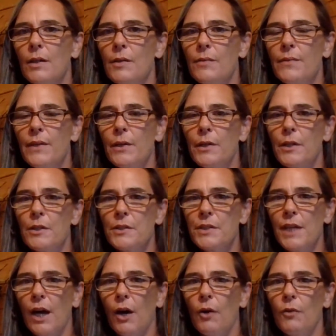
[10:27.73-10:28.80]
Feel
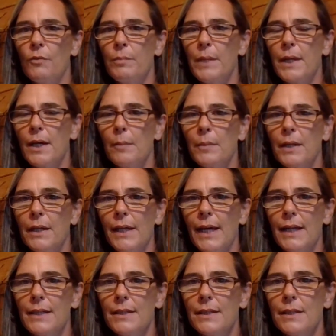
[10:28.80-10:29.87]
yourself become
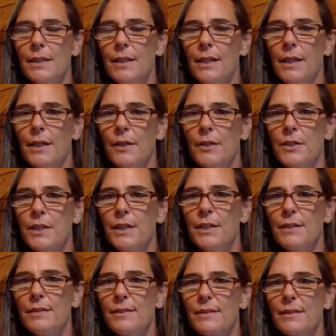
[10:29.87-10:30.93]
connected to the
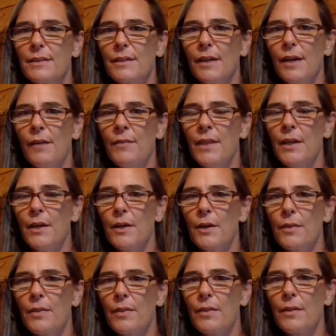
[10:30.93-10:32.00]
energies of the
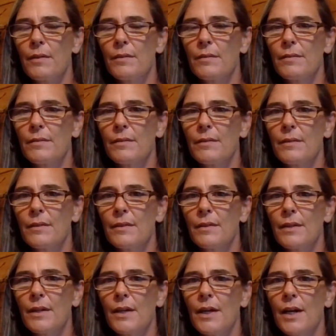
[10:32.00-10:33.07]
earth,
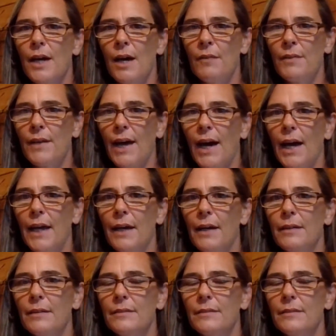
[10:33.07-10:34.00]
of Gaia.